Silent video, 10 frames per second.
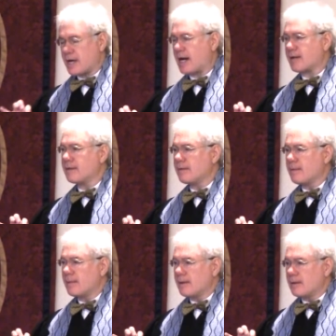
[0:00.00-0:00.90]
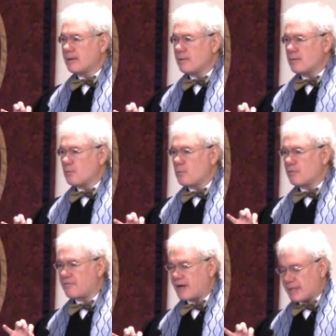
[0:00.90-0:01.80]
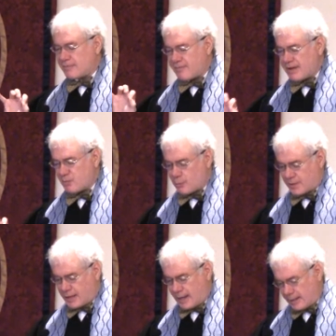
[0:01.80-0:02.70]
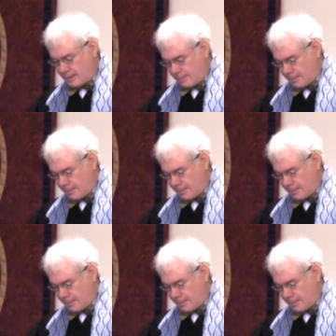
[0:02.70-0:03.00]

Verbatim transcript: God will find favor with God.